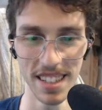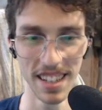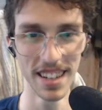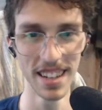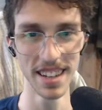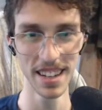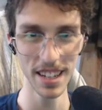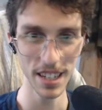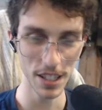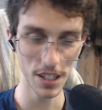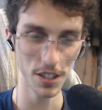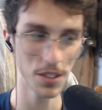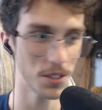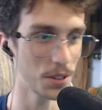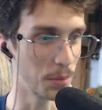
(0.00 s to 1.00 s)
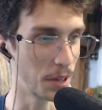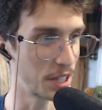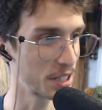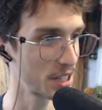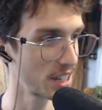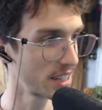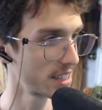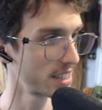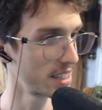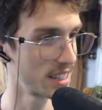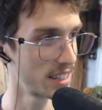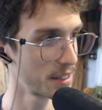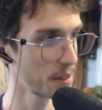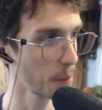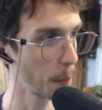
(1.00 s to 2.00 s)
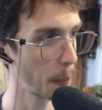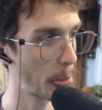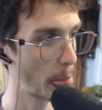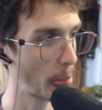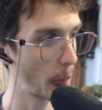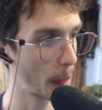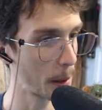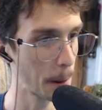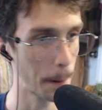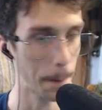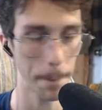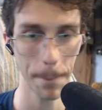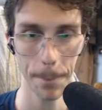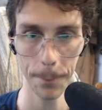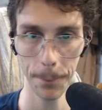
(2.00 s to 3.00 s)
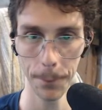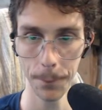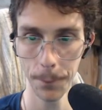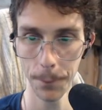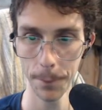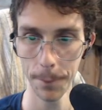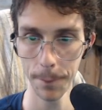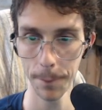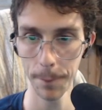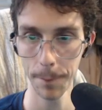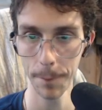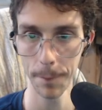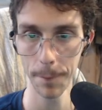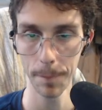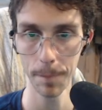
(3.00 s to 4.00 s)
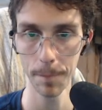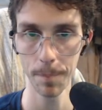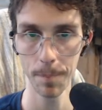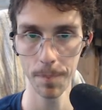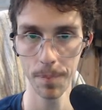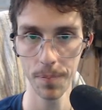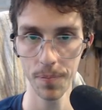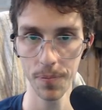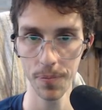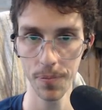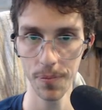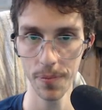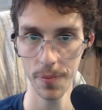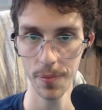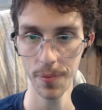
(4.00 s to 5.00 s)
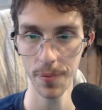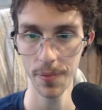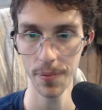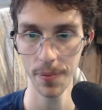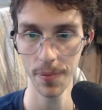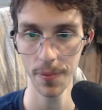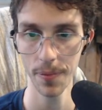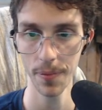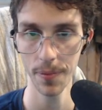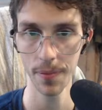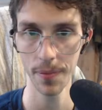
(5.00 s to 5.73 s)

Look at the shiny Too much. Colors. I scroll to my heart's content. As fast as I can think it.